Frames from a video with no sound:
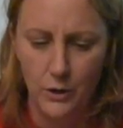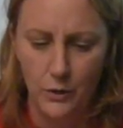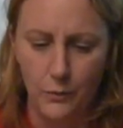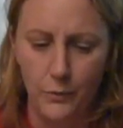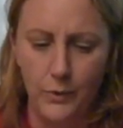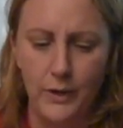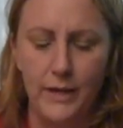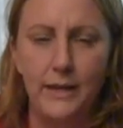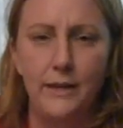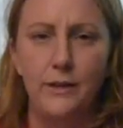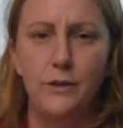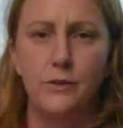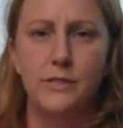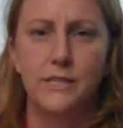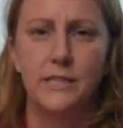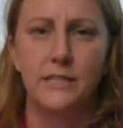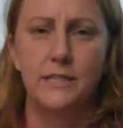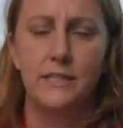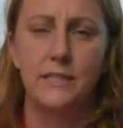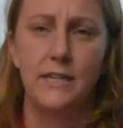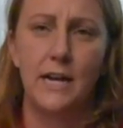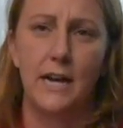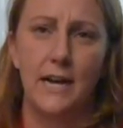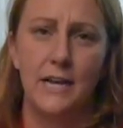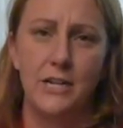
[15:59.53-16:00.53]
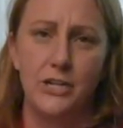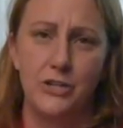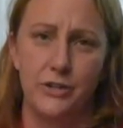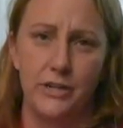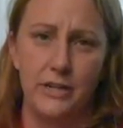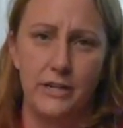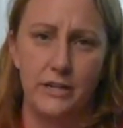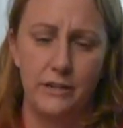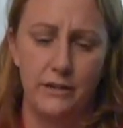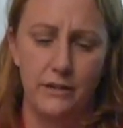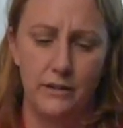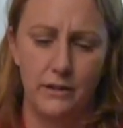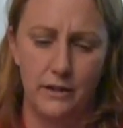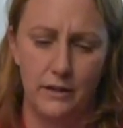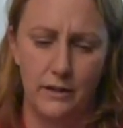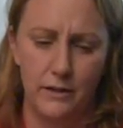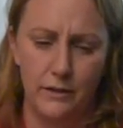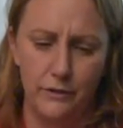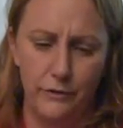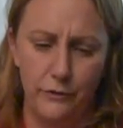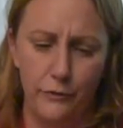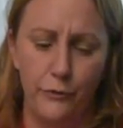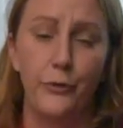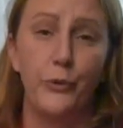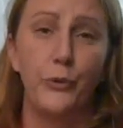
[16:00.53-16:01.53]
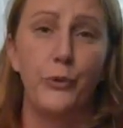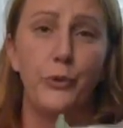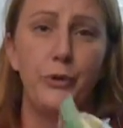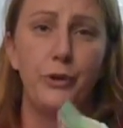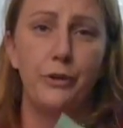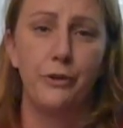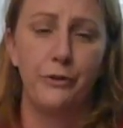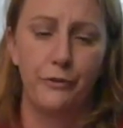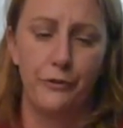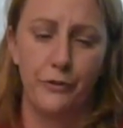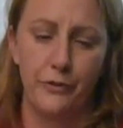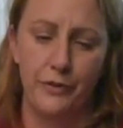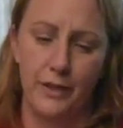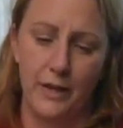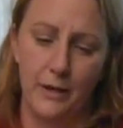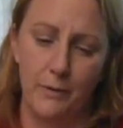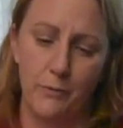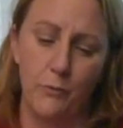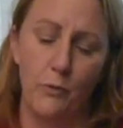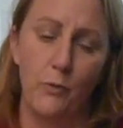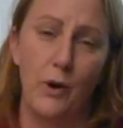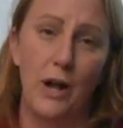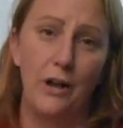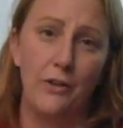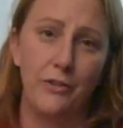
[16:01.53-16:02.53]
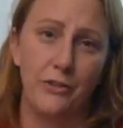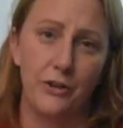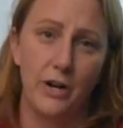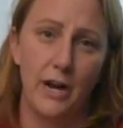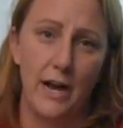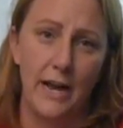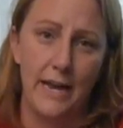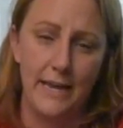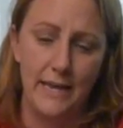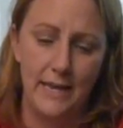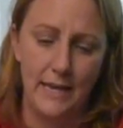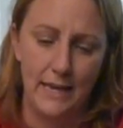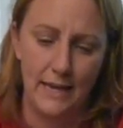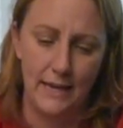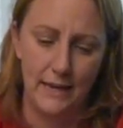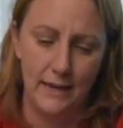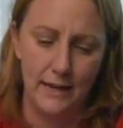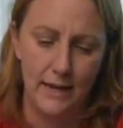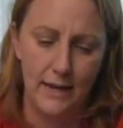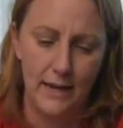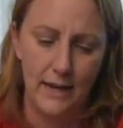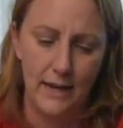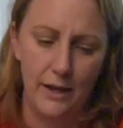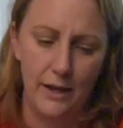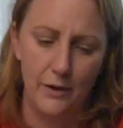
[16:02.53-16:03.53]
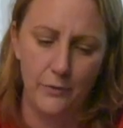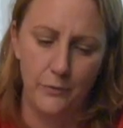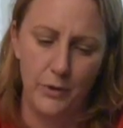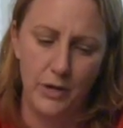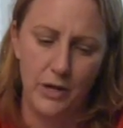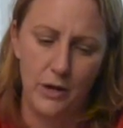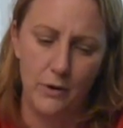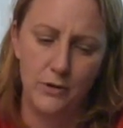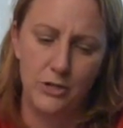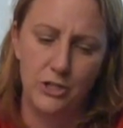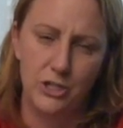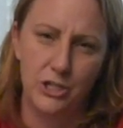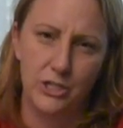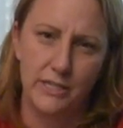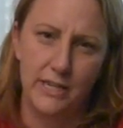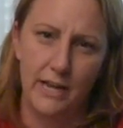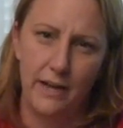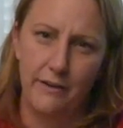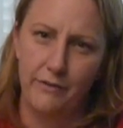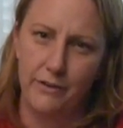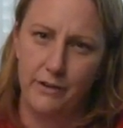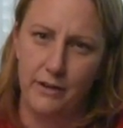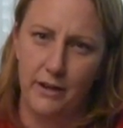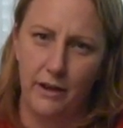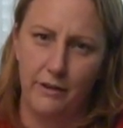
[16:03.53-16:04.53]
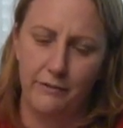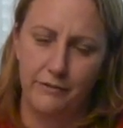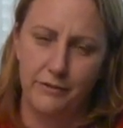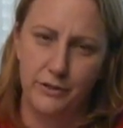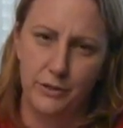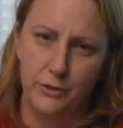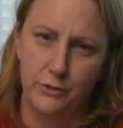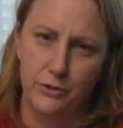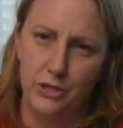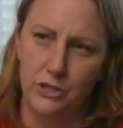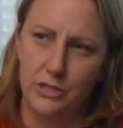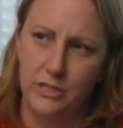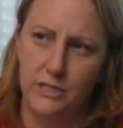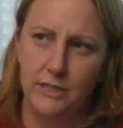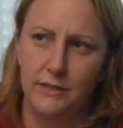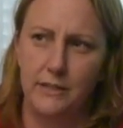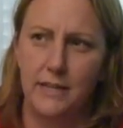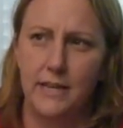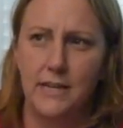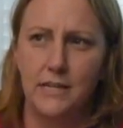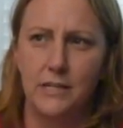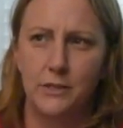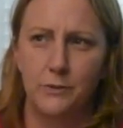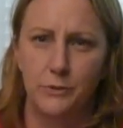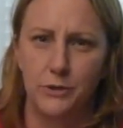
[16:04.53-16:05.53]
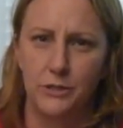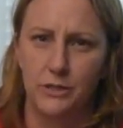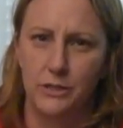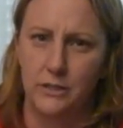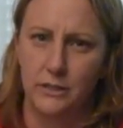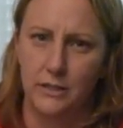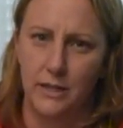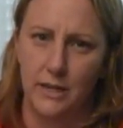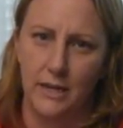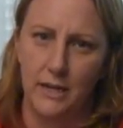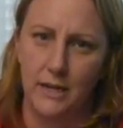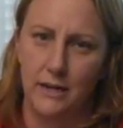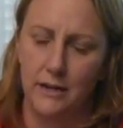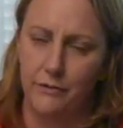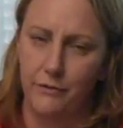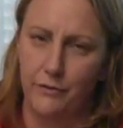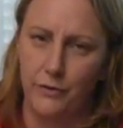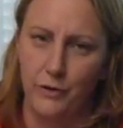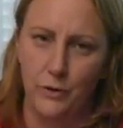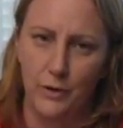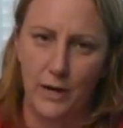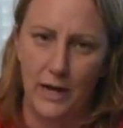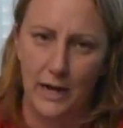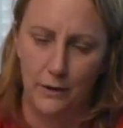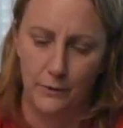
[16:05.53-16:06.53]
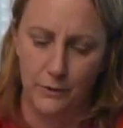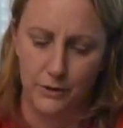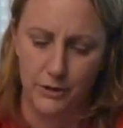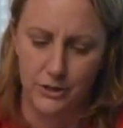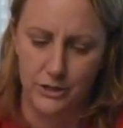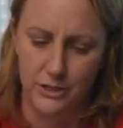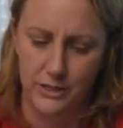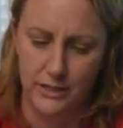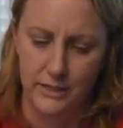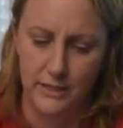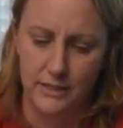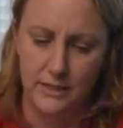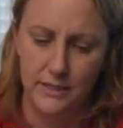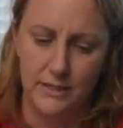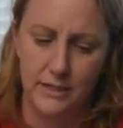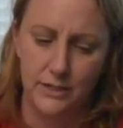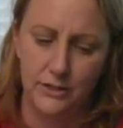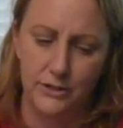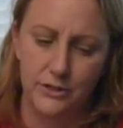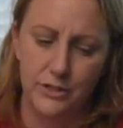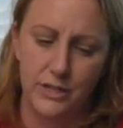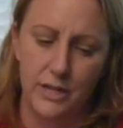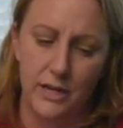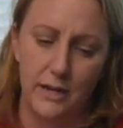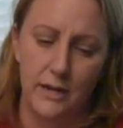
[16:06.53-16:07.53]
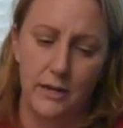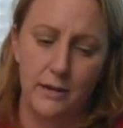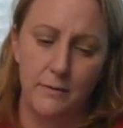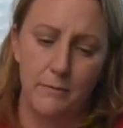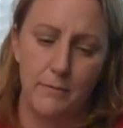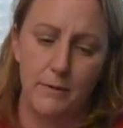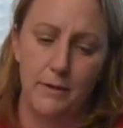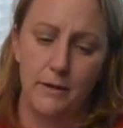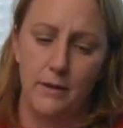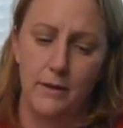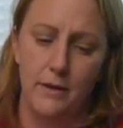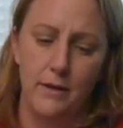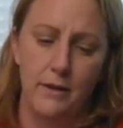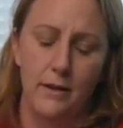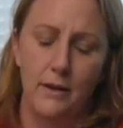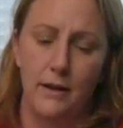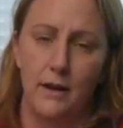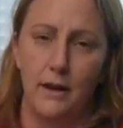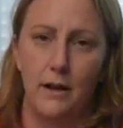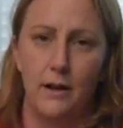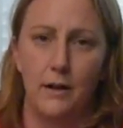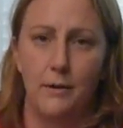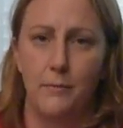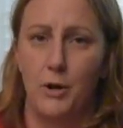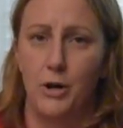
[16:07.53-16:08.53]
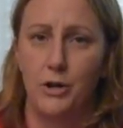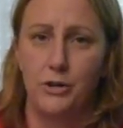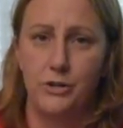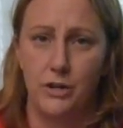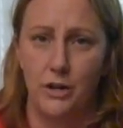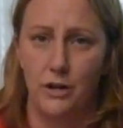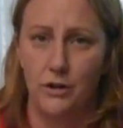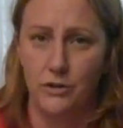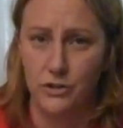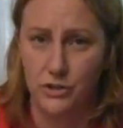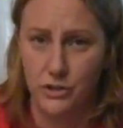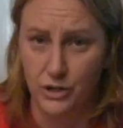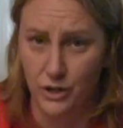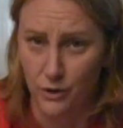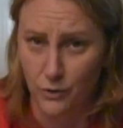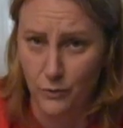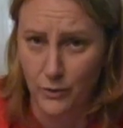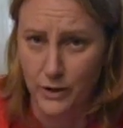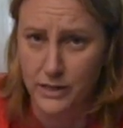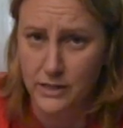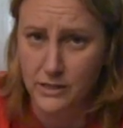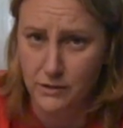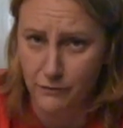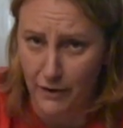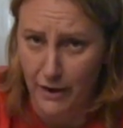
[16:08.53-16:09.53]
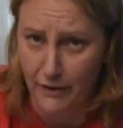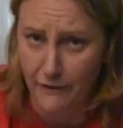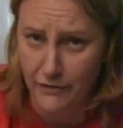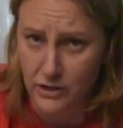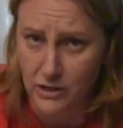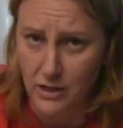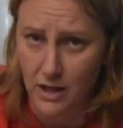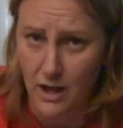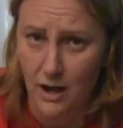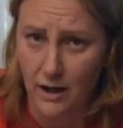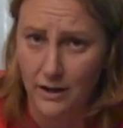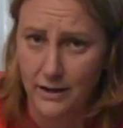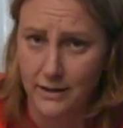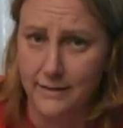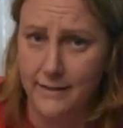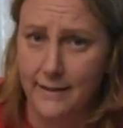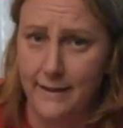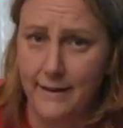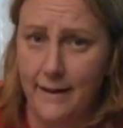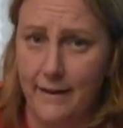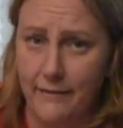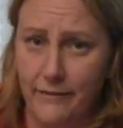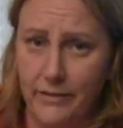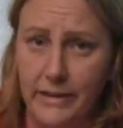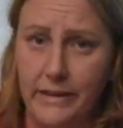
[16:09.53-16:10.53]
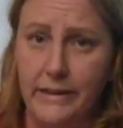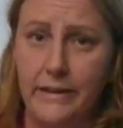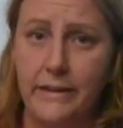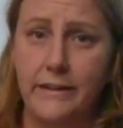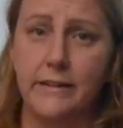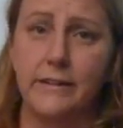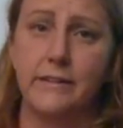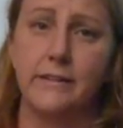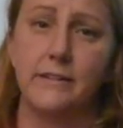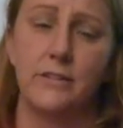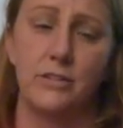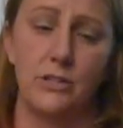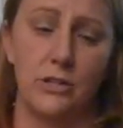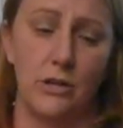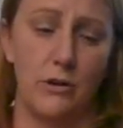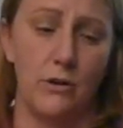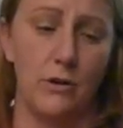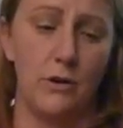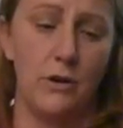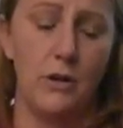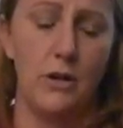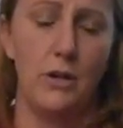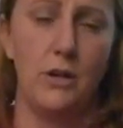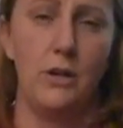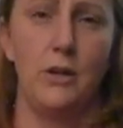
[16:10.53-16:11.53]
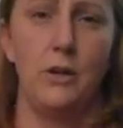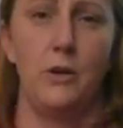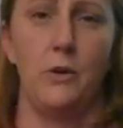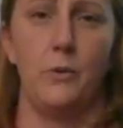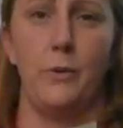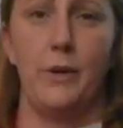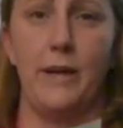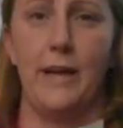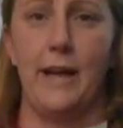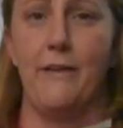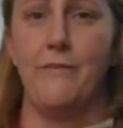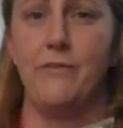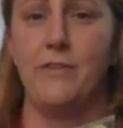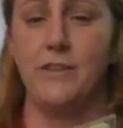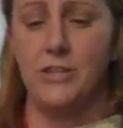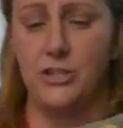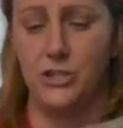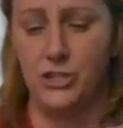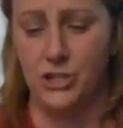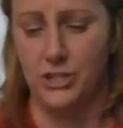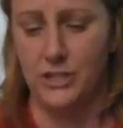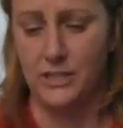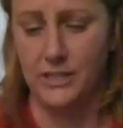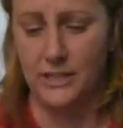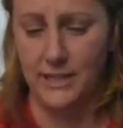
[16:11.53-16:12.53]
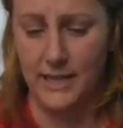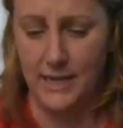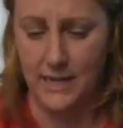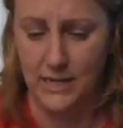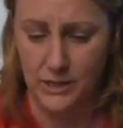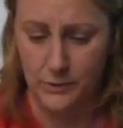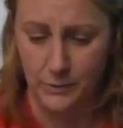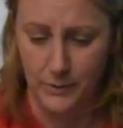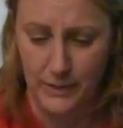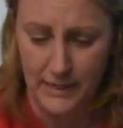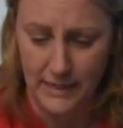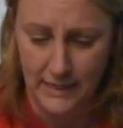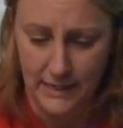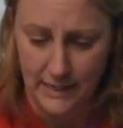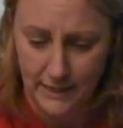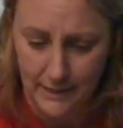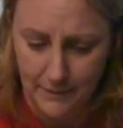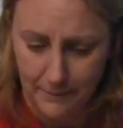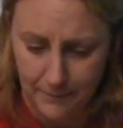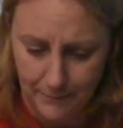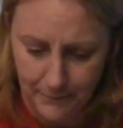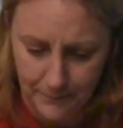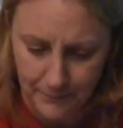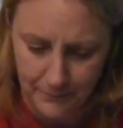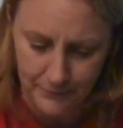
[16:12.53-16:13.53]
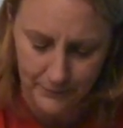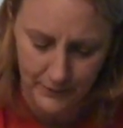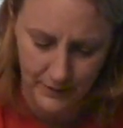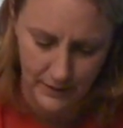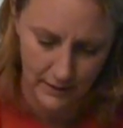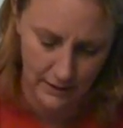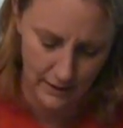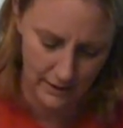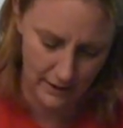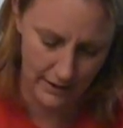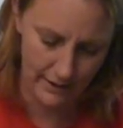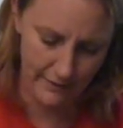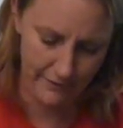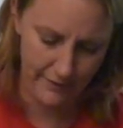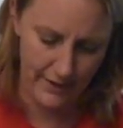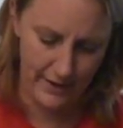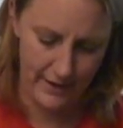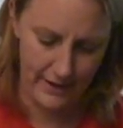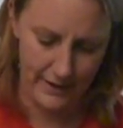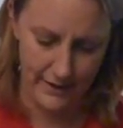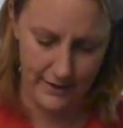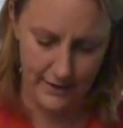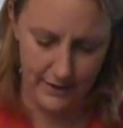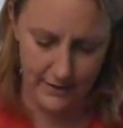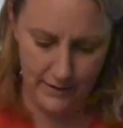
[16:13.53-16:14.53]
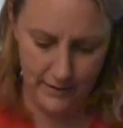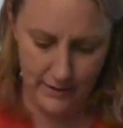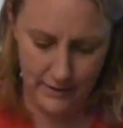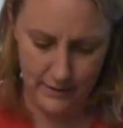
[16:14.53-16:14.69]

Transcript: we use a dehydrated food for them while they're hiking, and we always just have enough, so just in case we're delayed a few hours and it's dinner time, our dogs know when it's 5 o'clock and they haven't eaten, so we have this just in case we need it. And then